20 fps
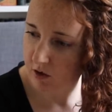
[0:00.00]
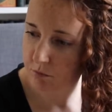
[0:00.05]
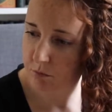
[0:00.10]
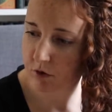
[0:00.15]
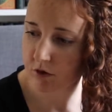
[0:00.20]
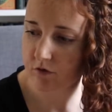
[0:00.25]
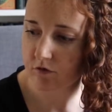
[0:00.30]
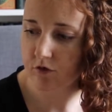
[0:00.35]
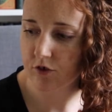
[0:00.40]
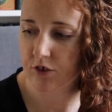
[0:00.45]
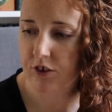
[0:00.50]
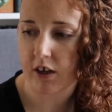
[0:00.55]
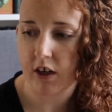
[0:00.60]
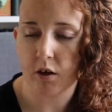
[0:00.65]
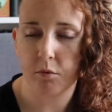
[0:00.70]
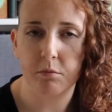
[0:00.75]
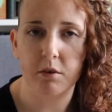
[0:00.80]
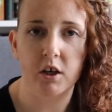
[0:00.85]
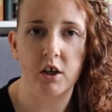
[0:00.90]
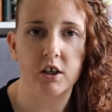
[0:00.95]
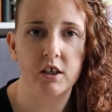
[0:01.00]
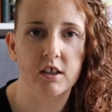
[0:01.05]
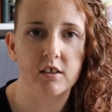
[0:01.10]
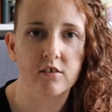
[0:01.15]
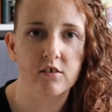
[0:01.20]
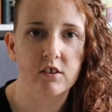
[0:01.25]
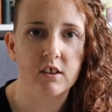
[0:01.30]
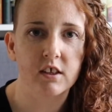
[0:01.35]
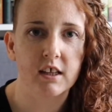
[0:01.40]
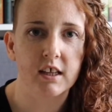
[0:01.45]
Bookstagram and are
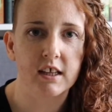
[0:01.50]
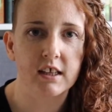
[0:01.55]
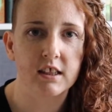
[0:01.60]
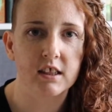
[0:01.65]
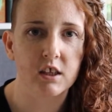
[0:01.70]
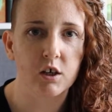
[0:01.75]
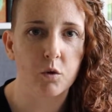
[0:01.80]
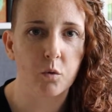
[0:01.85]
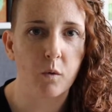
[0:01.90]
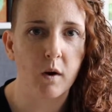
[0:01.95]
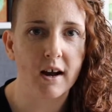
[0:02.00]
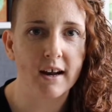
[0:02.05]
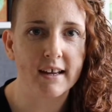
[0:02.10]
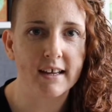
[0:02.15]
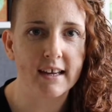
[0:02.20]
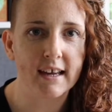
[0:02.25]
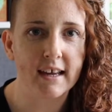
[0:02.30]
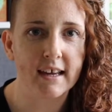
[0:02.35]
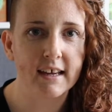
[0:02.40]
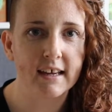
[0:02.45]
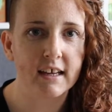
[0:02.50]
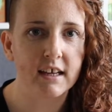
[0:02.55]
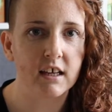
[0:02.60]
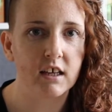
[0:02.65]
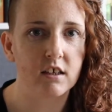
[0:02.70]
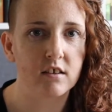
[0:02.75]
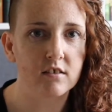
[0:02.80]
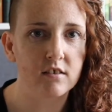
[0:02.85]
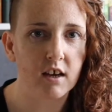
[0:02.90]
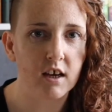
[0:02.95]
into like the
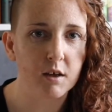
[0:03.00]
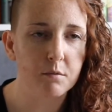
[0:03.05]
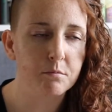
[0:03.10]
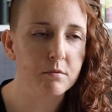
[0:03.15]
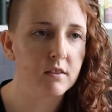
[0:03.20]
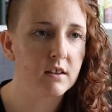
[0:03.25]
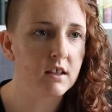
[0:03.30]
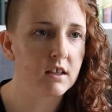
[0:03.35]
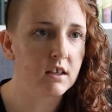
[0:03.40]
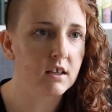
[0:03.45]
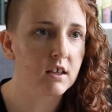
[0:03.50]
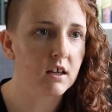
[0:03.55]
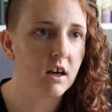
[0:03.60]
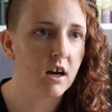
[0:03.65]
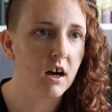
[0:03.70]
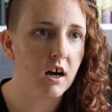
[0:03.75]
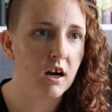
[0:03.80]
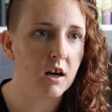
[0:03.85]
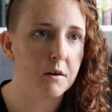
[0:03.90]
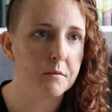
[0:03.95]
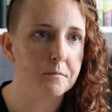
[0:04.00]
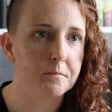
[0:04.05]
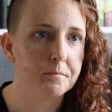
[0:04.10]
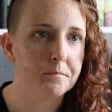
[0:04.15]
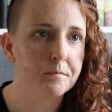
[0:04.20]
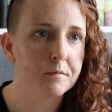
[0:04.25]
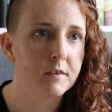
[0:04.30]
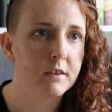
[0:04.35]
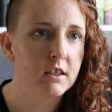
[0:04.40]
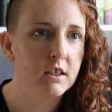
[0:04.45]
YA type thing,
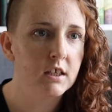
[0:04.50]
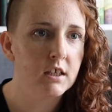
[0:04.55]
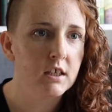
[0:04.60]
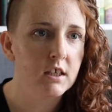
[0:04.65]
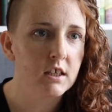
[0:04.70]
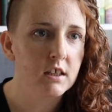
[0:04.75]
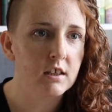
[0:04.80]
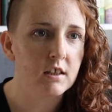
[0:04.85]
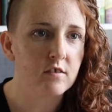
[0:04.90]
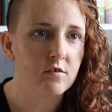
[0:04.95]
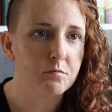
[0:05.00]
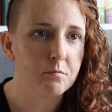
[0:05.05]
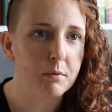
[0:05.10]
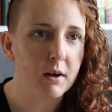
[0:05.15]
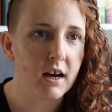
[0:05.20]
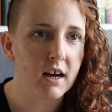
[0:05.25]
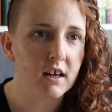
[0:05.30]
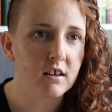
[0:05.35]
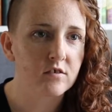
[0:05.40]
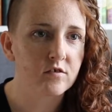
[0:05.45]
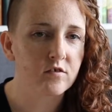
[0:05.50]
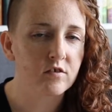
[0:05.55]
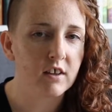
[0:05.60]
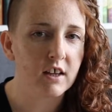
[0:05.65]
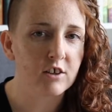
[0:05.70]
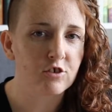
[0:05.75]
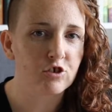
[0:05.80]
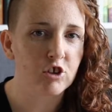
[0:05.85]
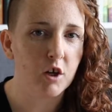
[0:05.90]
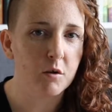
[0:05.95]
this box
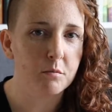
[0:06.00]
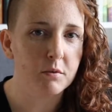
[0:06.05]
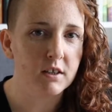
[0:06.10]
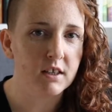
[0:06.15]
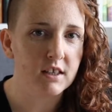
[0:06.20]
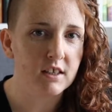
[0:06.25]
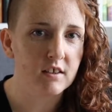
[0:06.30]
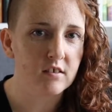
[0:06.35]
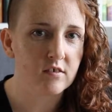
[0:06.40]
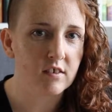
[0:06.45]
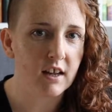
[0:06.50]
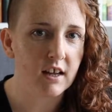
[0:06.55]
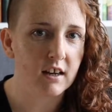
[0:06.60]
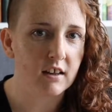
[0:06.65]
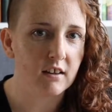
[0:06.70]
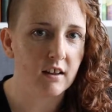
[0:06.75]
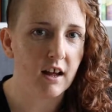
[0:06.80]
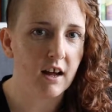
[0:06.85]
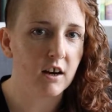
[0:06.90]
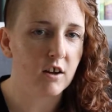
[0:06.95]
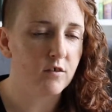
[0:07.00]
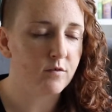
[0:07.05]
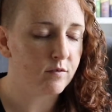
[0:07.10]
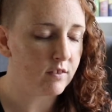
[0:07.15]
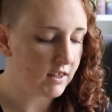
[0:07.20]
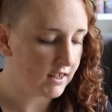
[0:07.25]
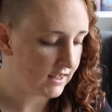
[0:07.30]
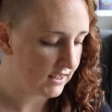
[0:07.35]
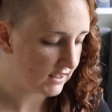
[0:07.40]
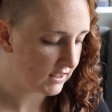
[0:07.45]
/ company has had a lot of
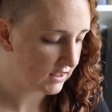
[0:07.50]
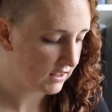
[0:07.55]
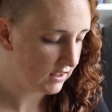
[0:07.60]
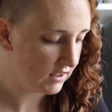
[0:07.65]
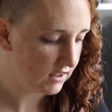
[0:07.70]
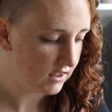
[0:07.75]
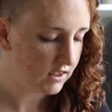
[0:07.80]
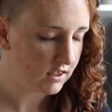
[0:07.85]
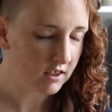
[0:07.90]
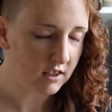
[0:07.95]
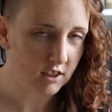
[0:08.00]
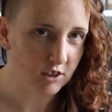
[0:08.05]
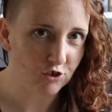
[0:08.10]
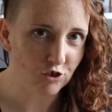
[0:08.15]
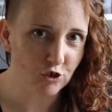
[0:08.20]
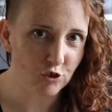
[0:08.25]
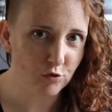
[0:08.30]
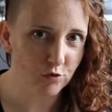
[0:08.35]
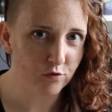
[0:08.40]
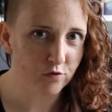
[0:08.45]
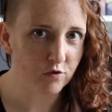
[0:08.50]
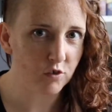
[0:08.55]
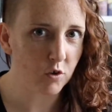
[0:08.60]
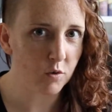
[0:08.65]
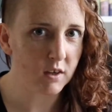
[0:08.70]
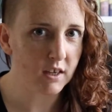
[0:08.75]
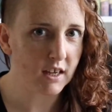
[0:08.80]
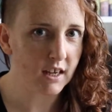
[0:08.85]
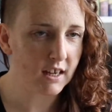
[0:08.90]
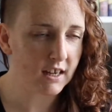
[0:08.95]
like issues
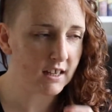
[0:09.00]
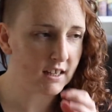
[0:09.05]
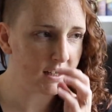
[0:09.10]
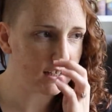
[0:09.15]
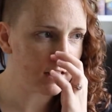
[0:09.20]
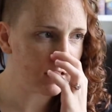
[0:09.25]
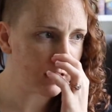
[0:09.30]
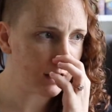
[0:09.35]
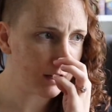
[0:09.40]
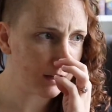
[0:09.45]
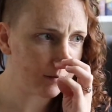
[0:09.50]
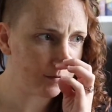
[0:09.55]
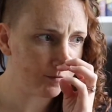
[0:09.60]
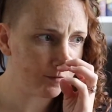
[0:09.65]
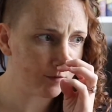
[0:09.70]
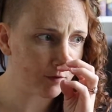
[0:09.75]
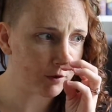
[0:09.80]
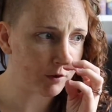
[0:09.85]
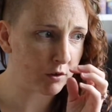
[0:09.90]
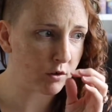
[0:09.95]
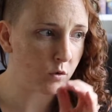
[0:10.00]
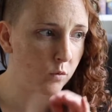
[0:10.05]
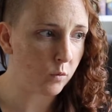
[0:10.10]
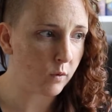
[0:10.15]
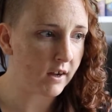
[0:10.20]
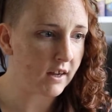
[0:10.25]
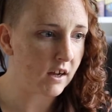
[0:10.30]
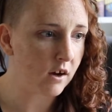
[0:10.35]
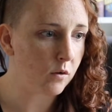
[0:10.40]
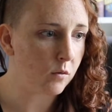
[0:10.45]
going on for
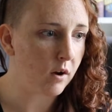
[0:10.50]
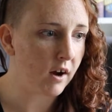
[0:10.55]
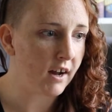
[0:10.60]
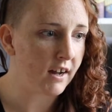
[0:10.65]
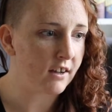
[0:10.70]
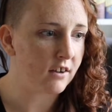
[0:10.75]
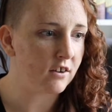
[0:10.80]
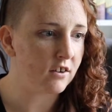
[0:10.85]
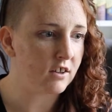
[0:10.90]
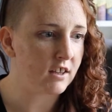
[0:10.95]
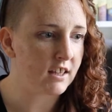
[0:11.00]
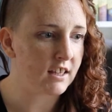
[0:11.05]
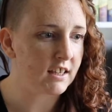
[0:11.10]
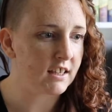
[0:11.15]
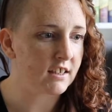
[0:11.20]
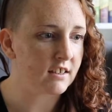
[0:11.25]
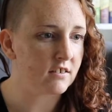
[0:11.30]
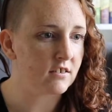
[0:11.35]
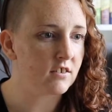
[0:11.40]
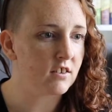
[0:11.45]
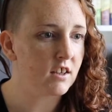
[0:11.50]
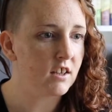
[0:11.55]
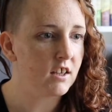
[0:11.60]
quite a while, and